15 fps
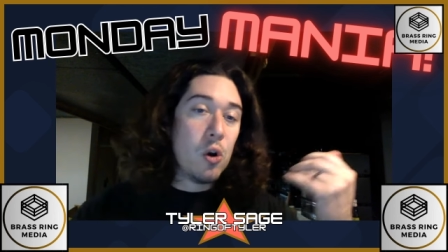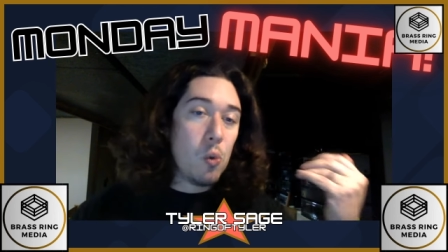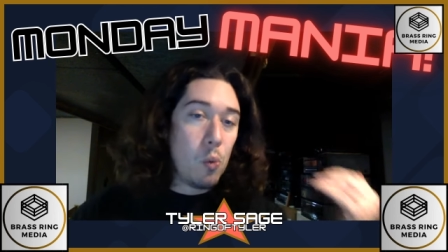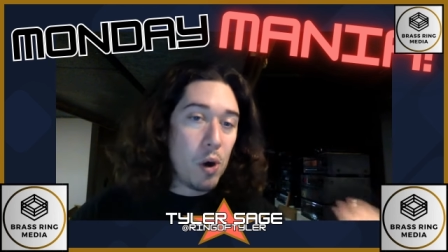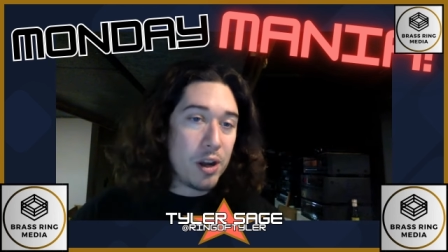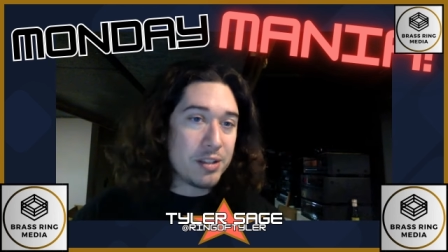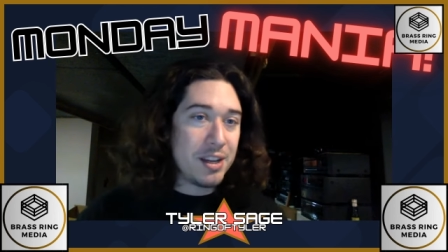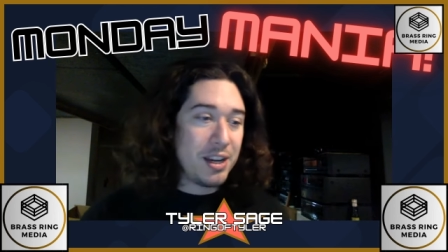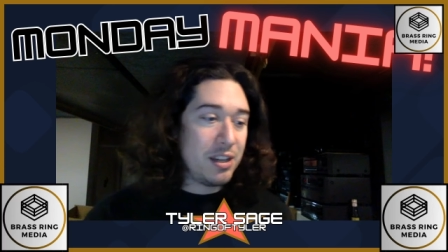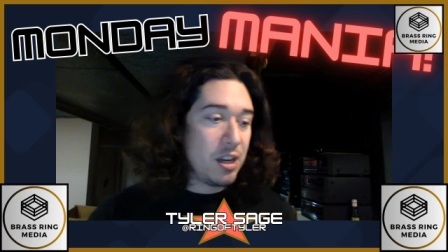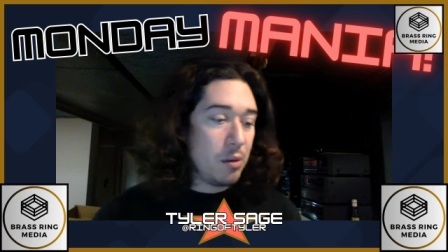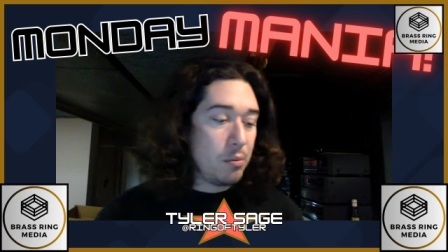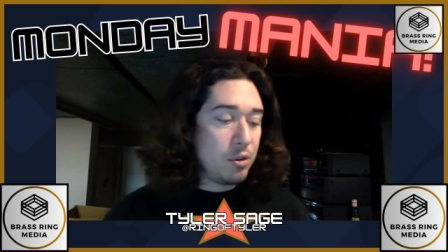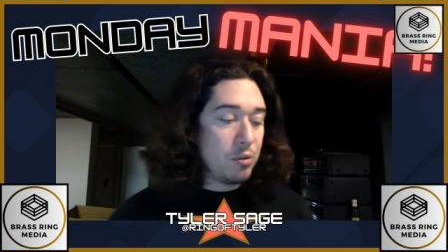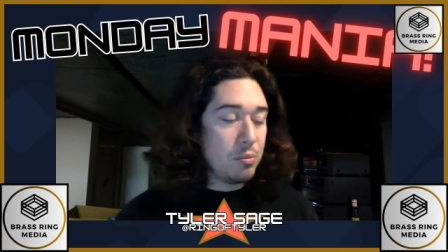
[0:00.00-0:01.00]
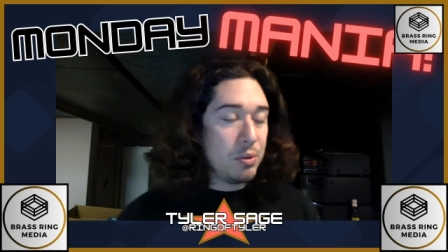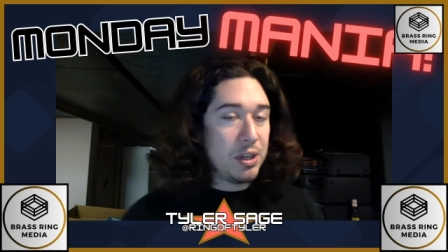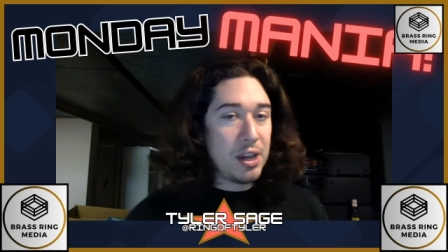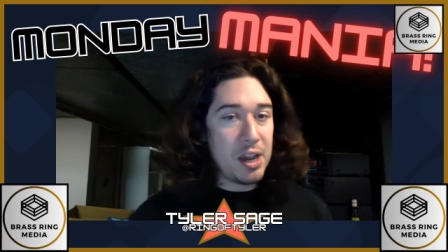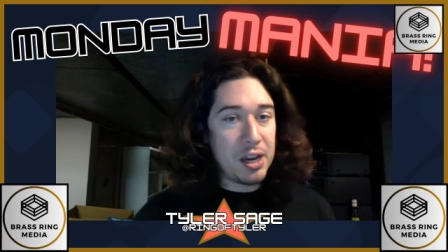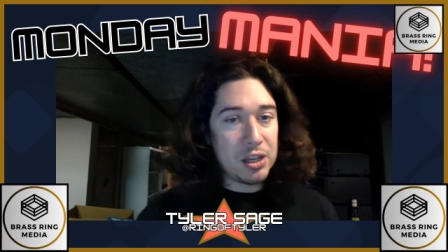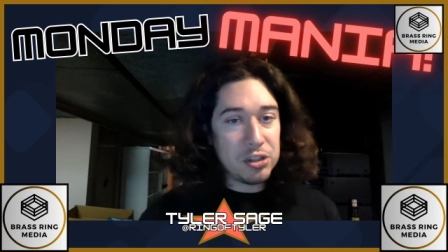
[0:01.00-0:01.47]
wants AEW to
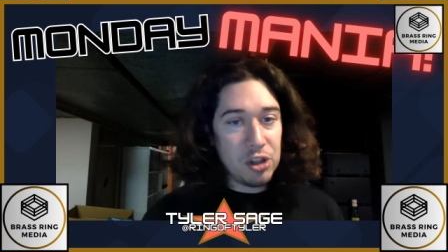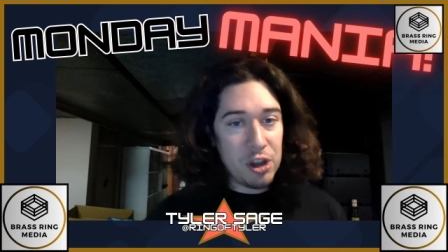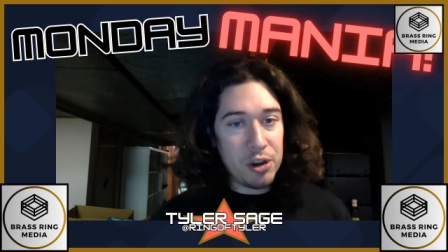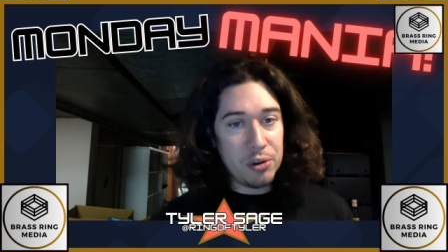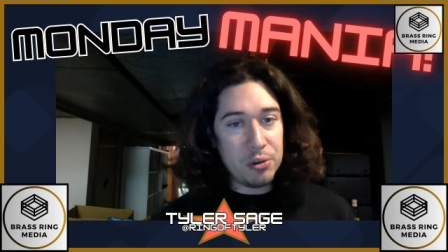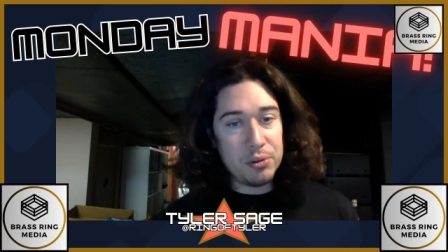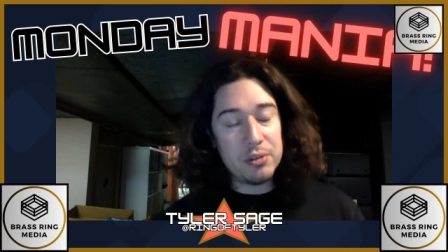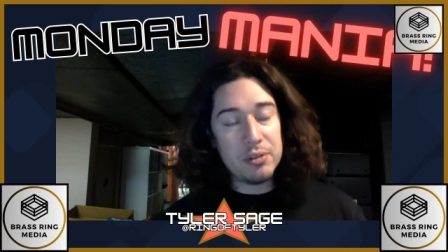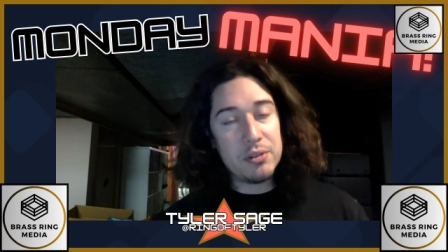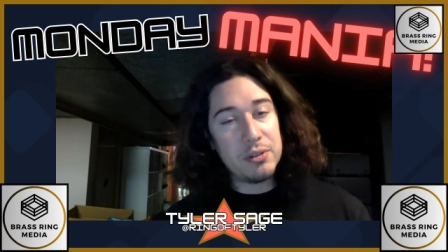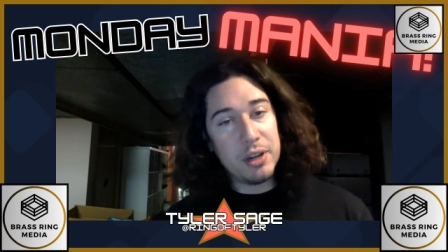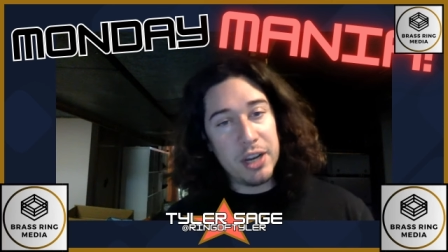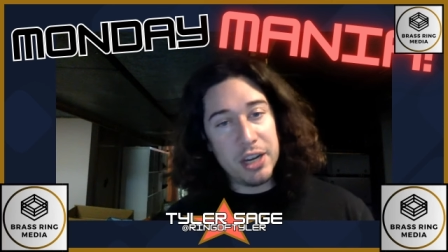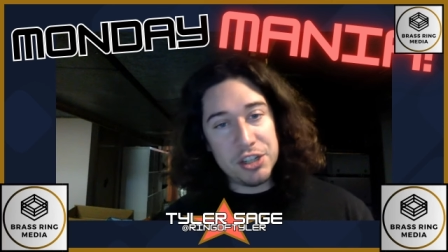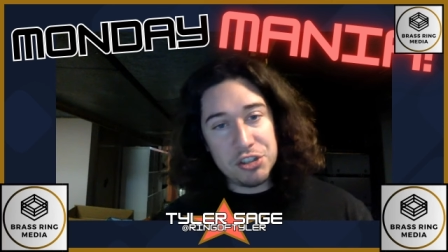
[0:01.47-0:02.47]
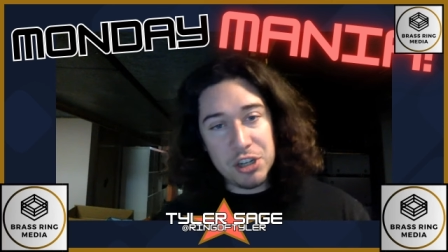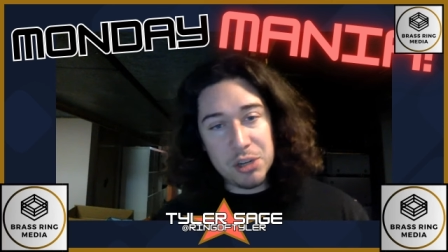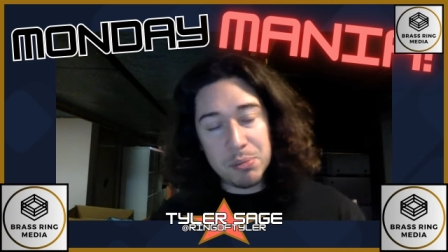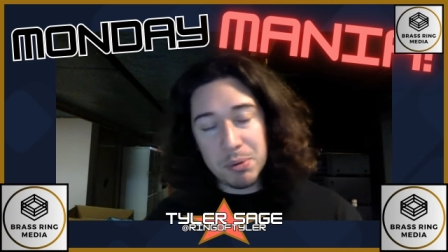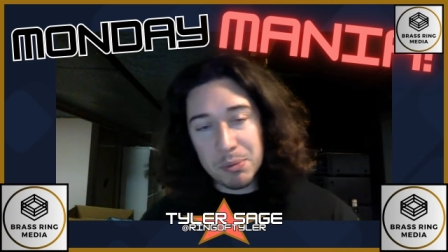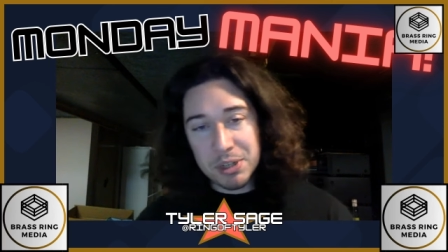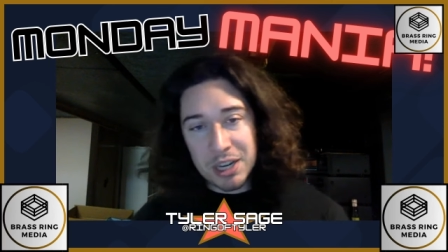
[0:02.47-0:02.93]
be a clone, a
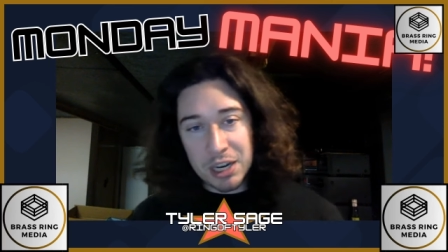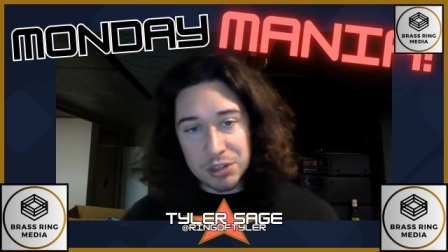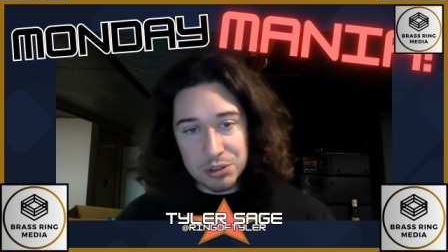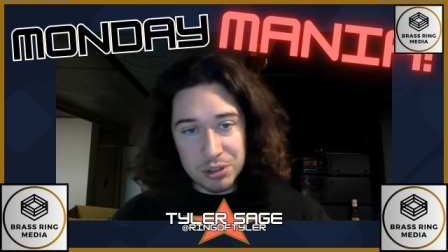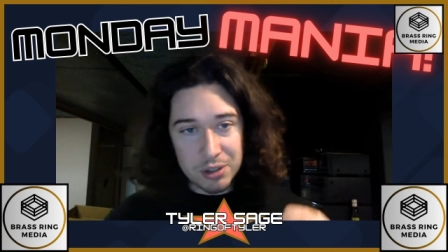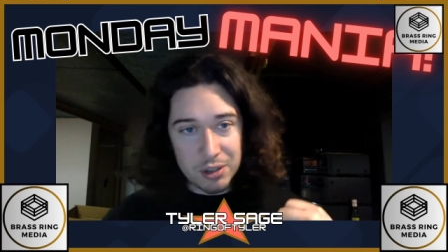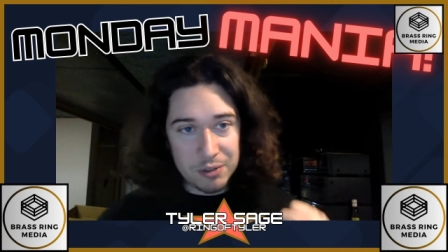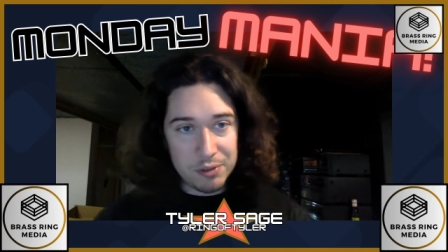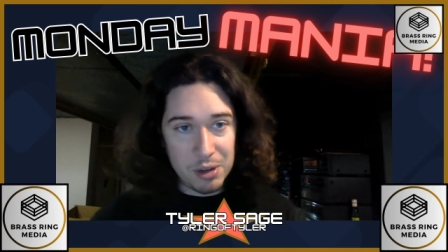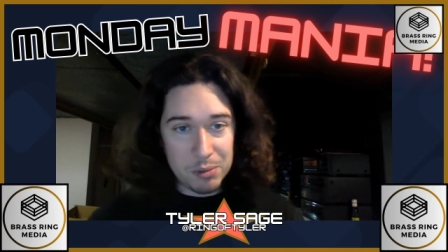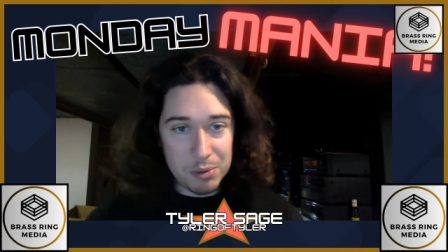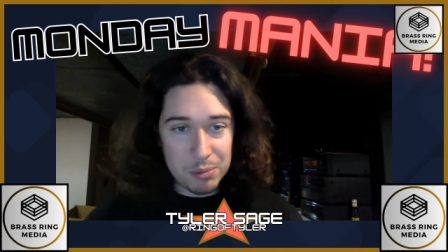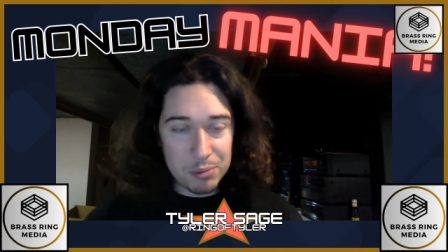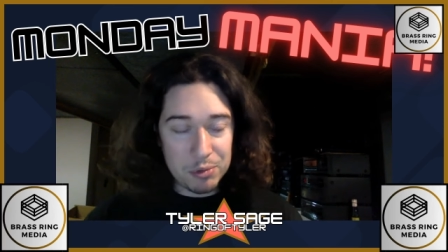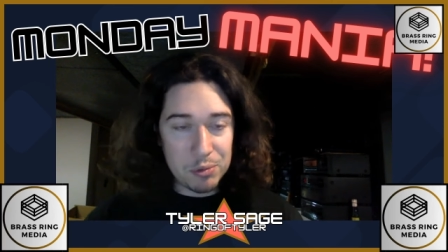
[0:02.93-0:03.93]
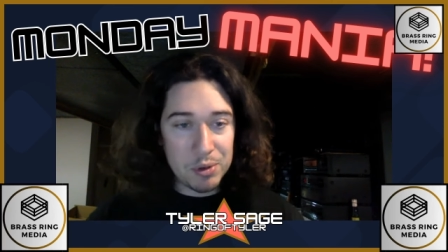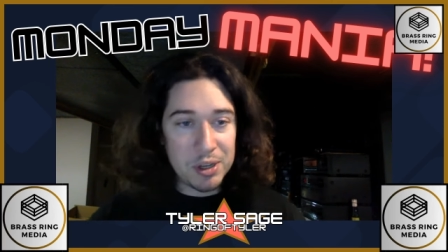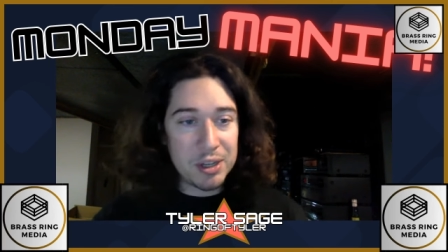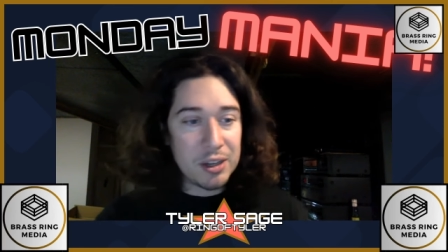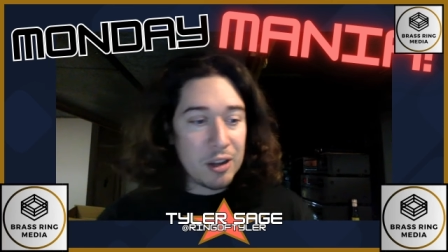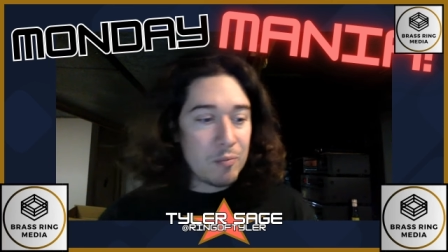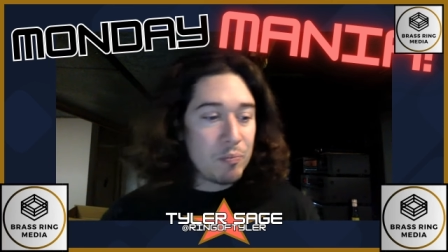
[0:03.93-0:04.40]
cheap imitation of WWE.